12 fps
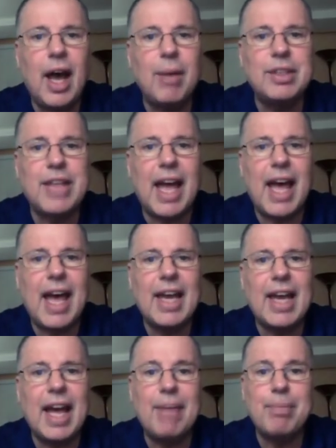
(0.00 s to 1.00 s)
I was
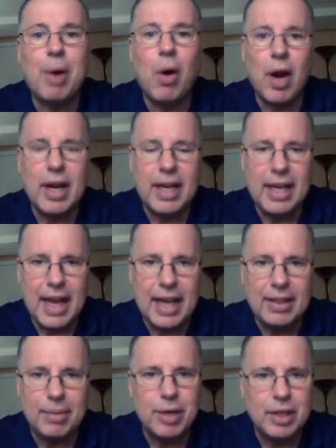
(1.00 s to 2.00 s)
at a party
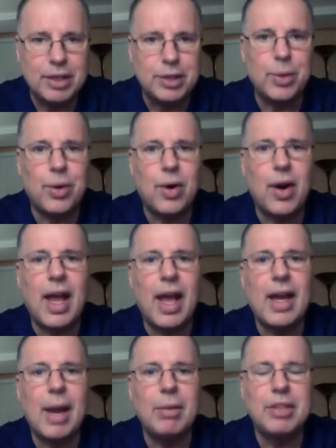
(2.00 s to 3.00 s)
at the press tour,
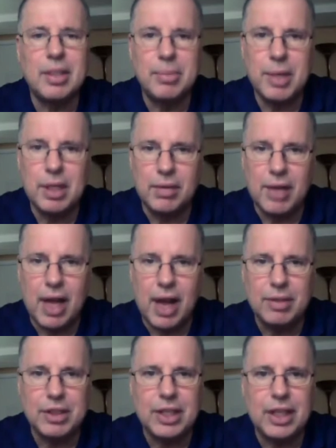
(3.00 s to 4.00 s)
and I was in the middle of a
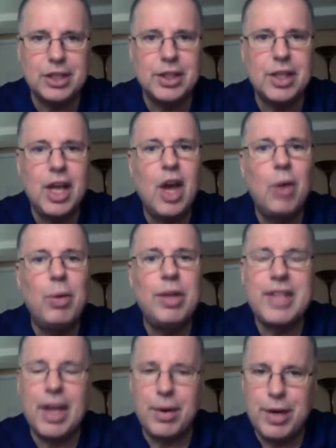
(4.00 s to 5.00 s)
conversation
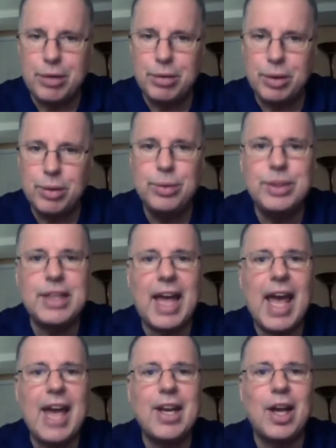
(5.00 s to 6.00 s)
with Terry Crews,
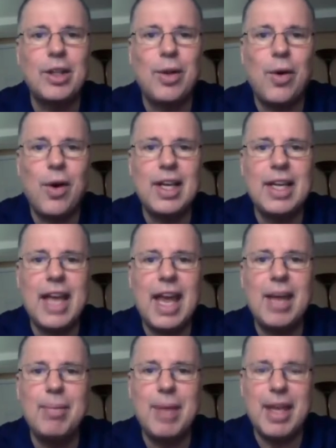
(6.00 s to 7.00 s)
and along
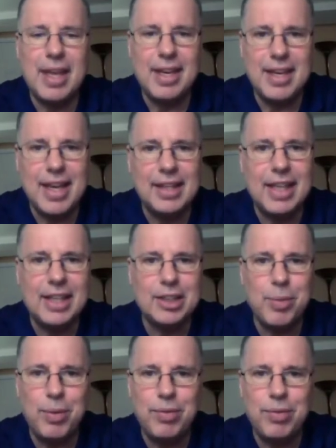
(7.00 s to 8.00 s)
came in
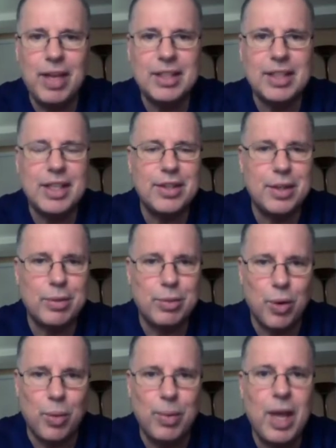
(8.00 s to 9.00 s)
Les Moonves into the
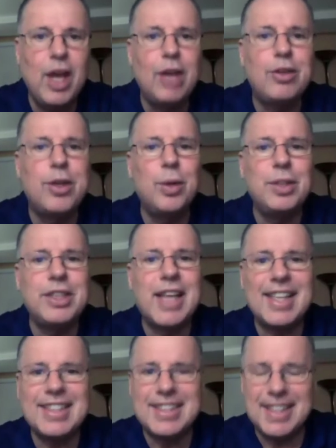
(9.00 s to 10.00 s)
room. 2
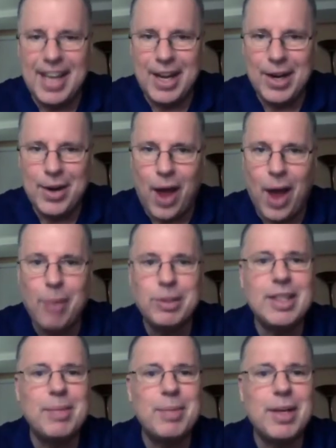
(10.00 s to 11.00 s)
seconds later, I was
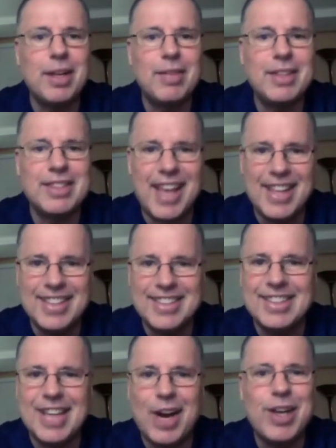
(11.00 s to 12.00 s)
in the middle of a
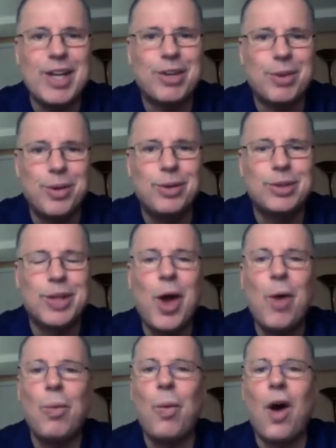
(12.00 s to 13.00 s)
sentence, Terry Crews
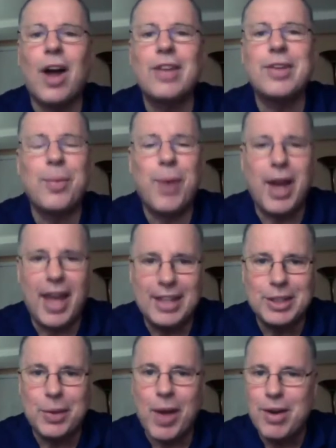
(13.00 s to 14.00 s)
walked away.
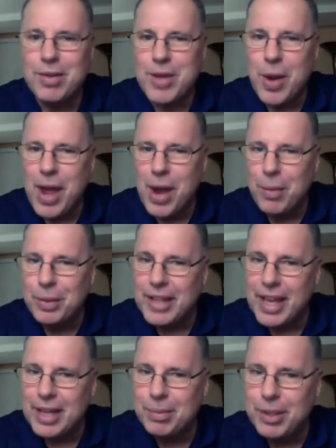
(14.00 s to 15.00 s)
So I don't know how
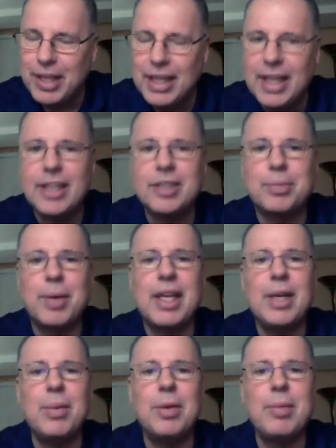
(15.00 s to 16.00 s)
relatable he is, but
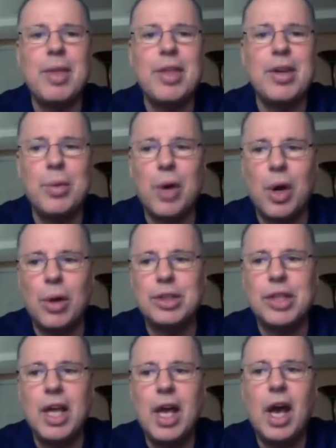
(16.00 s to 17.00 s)
he will be the new
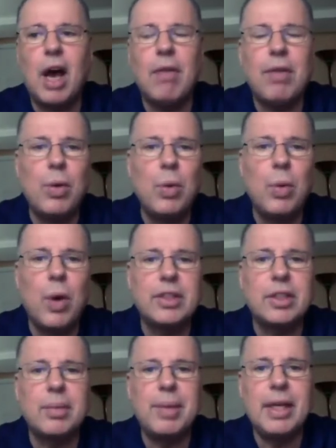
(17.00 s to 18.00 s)
host of Who
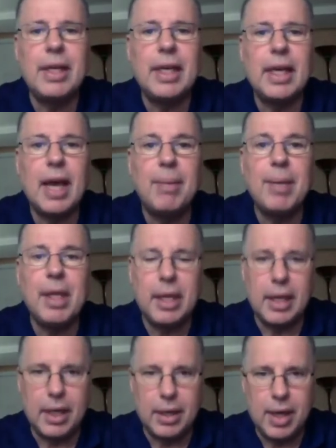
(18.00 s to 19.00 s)
Wants to Be a
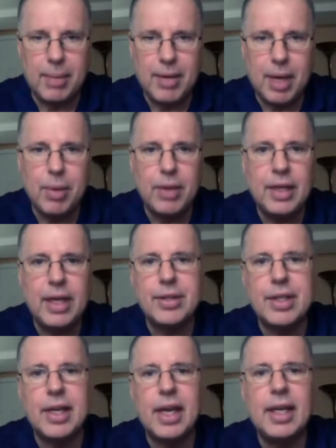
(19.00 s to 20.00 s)
Millionaire. Coming up on the air
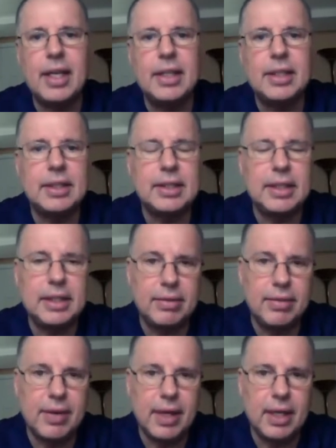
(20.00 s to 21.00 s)
tonight is the
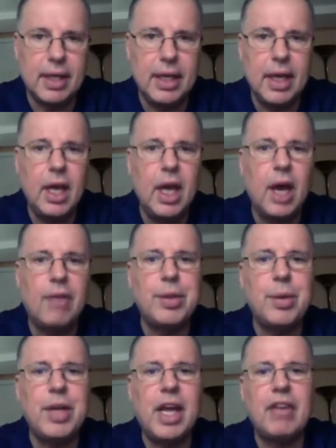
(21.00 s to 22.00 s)
season finale of
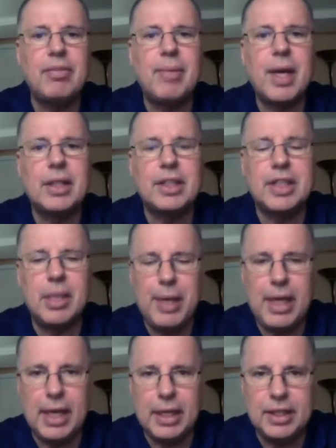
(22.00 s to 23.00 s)
2.5 Men on
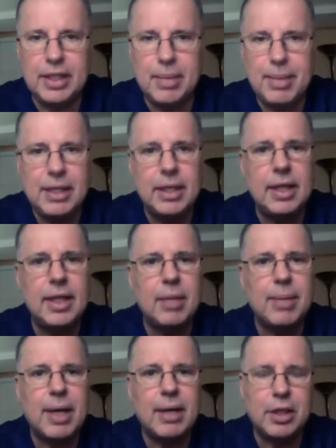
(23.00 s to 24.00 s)
CBS. The amazing
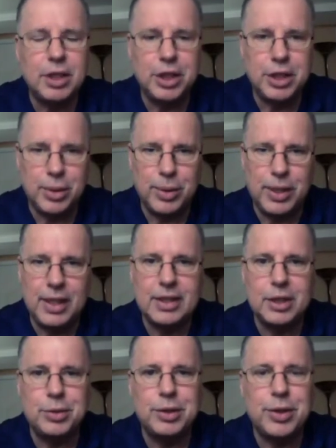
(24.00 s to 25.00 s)
thing about this show
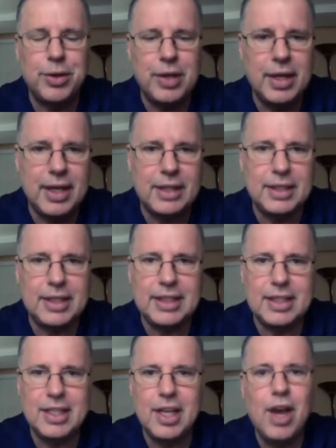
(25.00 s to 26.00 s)
is it's returning next
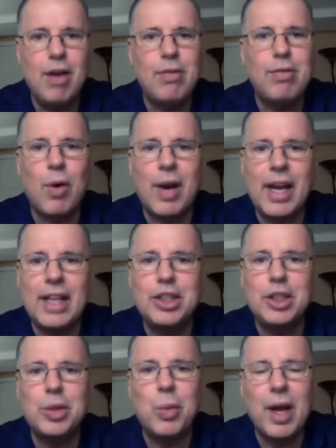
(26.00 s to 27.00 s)
season for
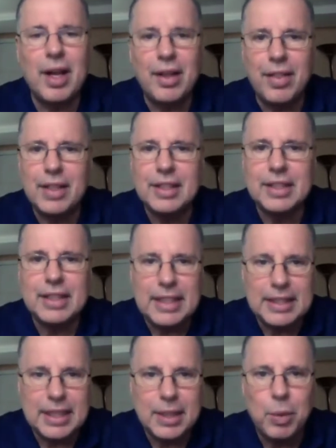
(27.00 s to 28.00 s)
its 12th
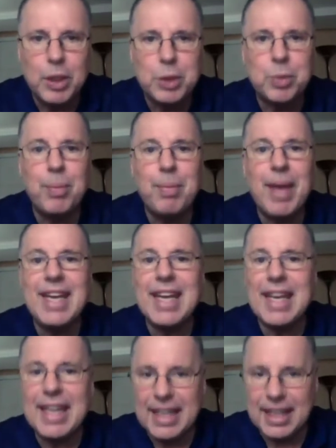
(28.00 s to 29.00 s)
season, which will
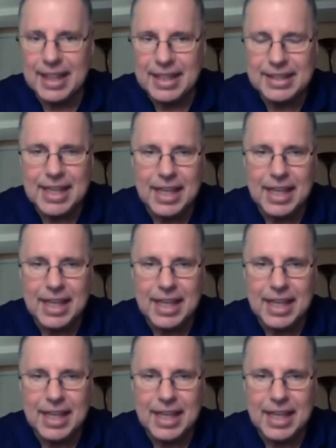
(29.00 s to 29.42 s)
make it the